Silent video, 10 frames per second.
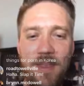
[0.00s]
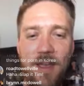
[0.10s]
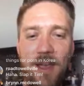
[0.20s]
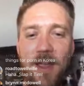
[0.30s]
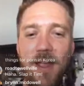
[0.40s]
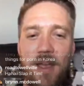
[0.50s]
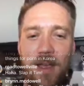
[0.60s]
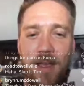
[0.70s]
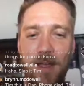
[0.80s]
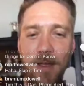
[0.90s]

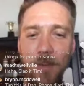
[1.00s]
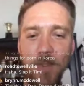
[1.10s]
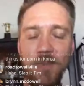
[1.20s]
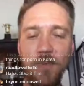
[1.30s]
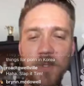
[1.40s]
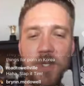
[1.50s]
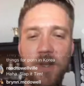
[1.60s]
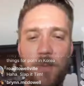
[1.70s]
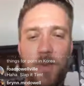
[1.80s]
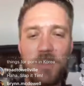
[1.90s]
I was
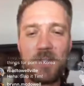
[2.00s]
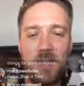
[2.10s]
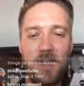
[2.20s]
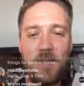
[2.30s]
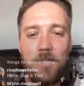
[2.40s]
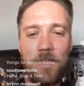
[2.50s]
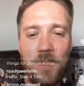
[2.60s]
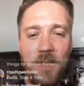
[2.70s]
fortunate one time.